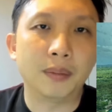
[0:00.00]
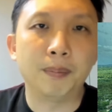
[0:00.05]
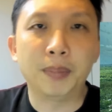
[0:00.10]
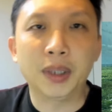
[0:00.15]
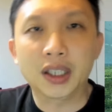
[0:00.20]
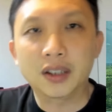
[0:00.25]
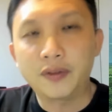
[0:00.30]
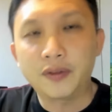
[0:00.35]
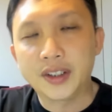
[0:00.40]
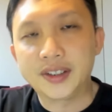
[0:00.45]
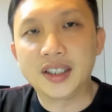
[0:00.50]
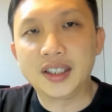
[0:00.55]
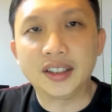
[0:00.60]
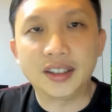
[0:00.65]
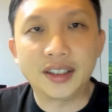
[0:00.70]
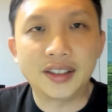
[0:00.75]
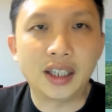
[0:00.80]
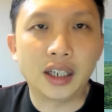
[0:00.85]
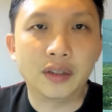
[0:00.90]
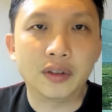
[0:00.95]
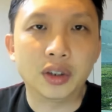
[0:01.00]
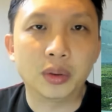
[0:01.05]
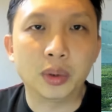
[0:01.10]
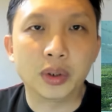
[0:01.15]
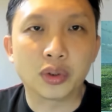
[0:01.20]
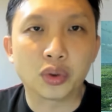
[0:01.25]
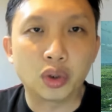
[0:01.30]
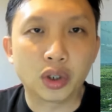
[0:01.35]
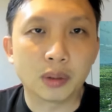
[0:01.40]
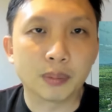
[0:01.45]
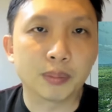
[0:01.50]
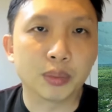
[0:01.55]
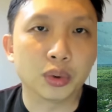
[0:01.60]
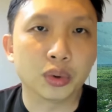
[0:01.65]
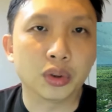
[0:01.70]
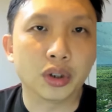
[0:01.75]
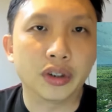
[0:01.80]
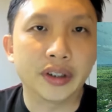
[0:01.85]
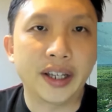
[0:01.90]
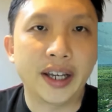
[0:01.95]
big facilities area with swimming pool,
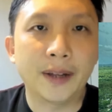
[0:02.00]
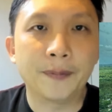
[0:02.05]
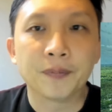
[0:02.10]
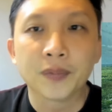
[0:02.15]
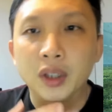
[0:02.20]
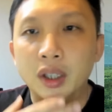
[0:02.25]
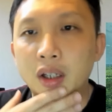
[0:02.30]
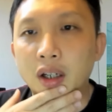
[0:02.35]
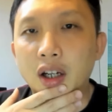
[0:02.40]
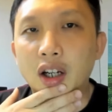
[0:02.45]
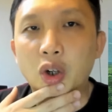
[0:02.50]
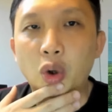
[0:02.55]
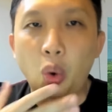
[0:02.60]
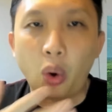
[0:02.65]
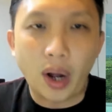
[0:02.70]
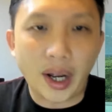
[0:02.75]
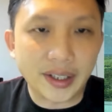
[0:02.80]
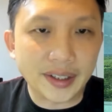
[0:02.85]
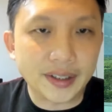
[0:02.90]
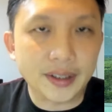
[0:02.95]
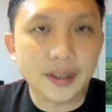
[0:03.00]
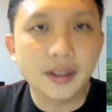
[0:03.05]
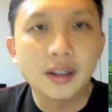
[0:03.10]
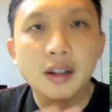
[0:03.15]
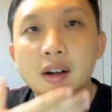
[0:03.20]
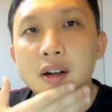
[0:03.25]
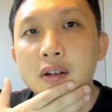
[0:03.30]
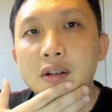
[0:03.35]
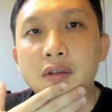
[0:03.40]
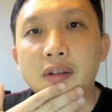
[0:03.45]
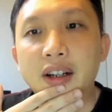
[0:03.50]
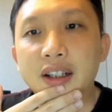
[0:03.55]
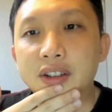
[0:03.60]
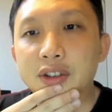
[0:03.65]
all that, quiet, right?